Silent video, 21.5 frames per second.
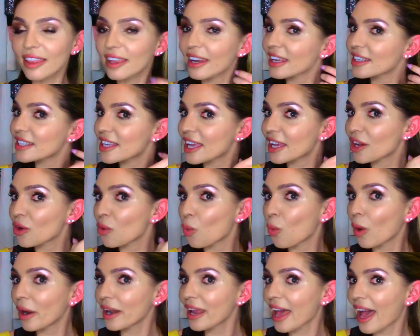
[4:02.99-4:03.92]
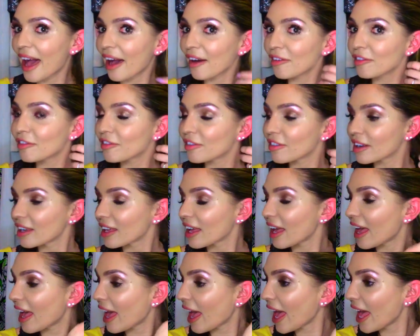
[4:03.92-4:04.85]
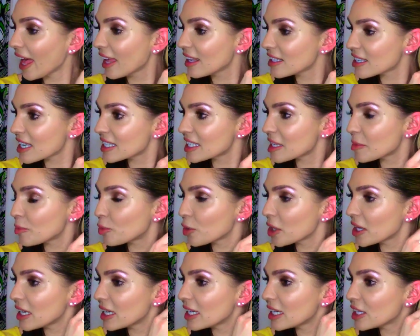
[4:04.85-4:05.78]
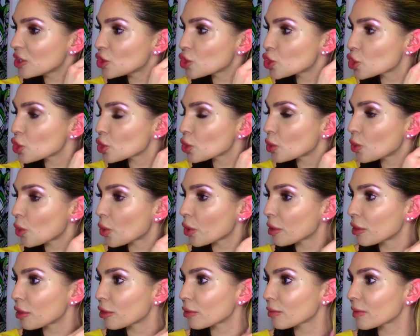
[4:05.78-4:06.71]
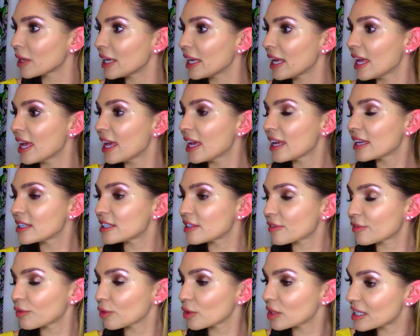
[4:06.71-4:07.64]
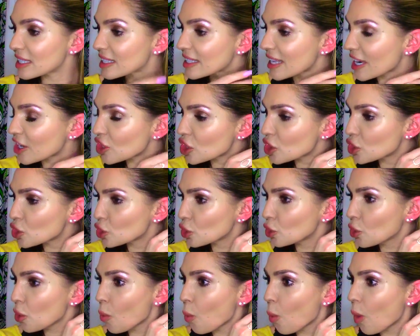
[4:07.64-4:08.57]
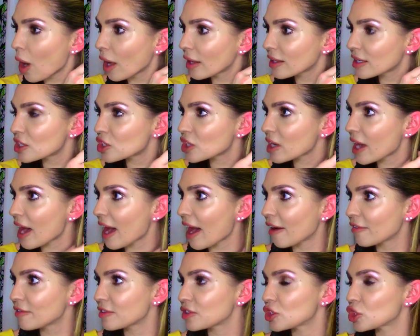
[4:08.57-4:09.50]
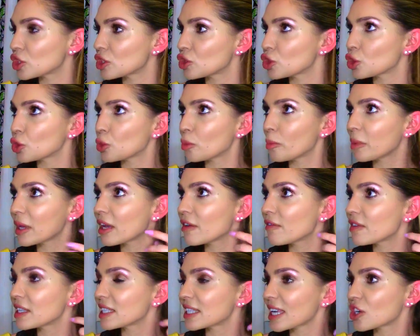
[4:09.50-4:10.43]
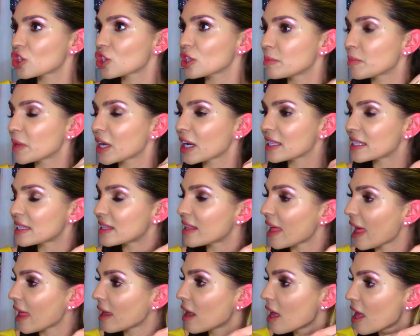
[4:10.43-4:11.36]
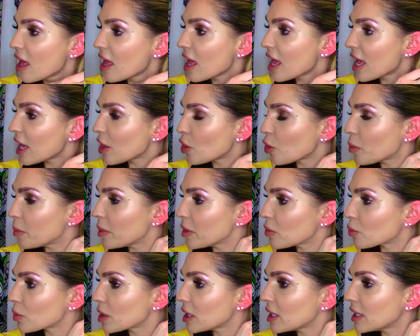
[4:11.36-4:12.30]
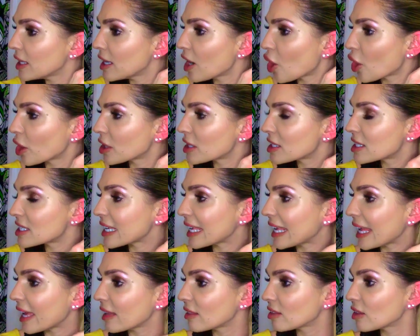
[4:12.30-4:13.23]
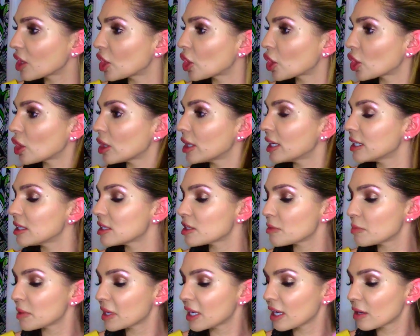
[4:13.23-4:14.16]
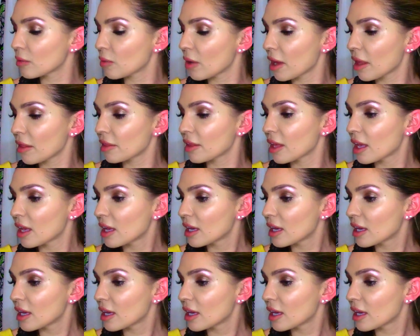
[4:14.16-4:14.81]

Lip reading: then I take one half and I separated it in 2 or 3 different sections. You don't want to have too big of a section because then it will be really hard to get the curl in to begin with.